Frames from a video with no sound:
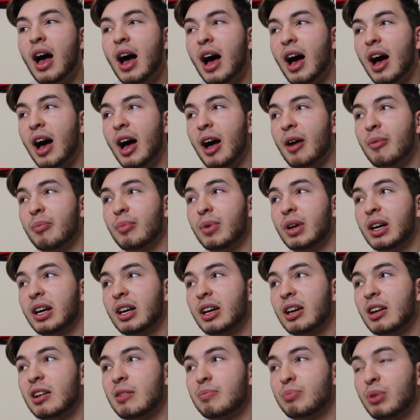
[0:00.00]

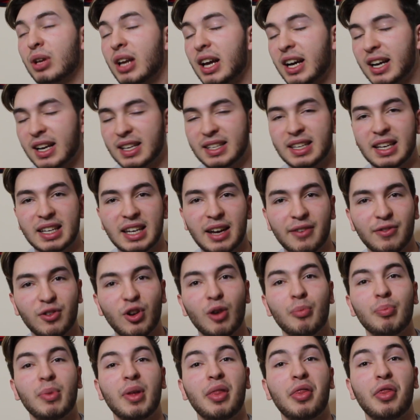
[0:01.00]
But like I said, I've
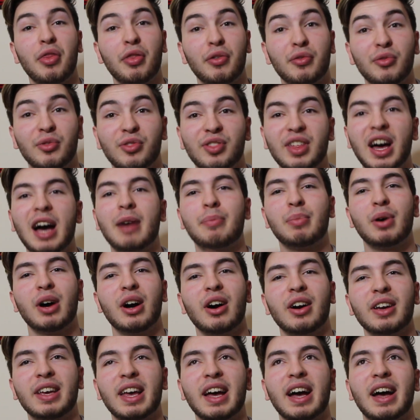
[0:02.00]
not been through that
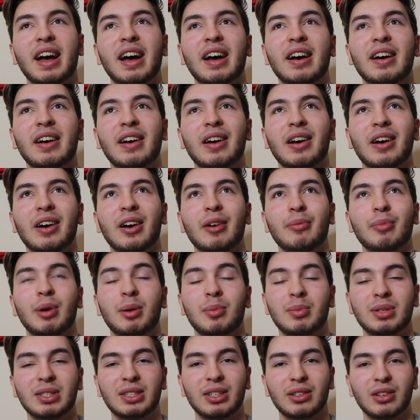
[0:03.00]
part yet.
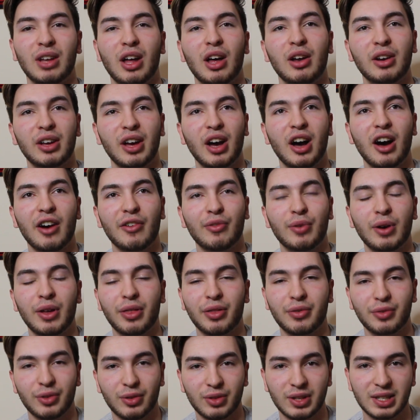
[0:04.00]
I'm still only halfway
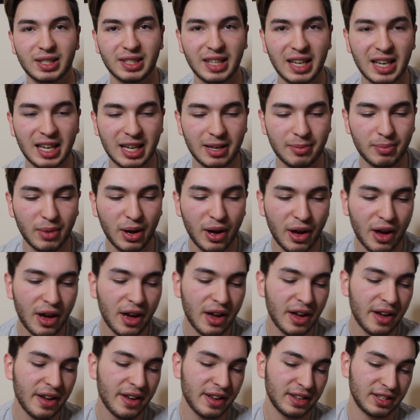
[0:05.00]
through the scheme,
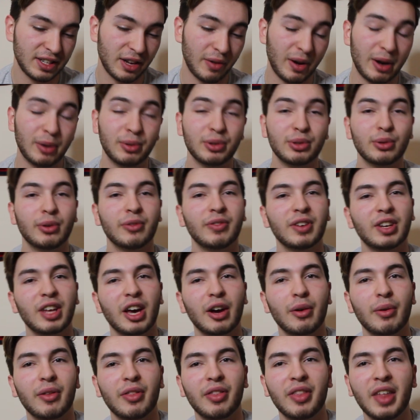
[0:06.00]
so I will do a
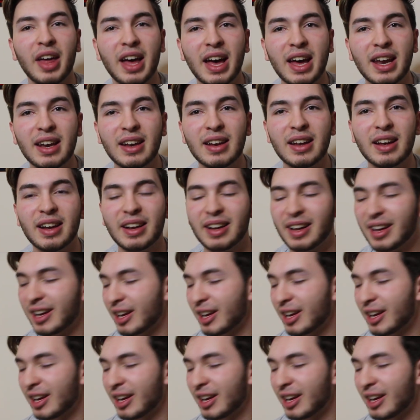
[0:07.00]
video then.